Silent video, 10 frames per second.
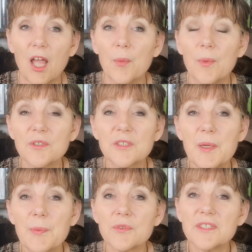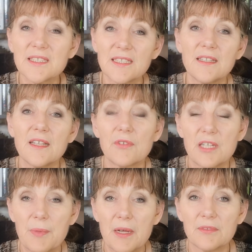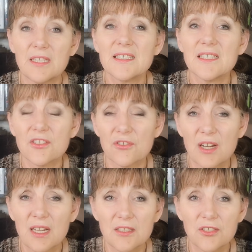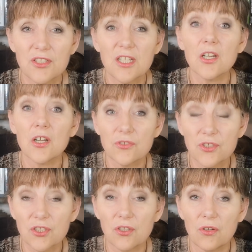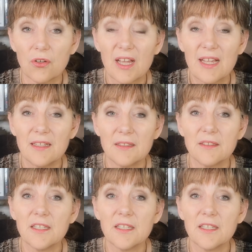Most people see the rebound as strange, illogical and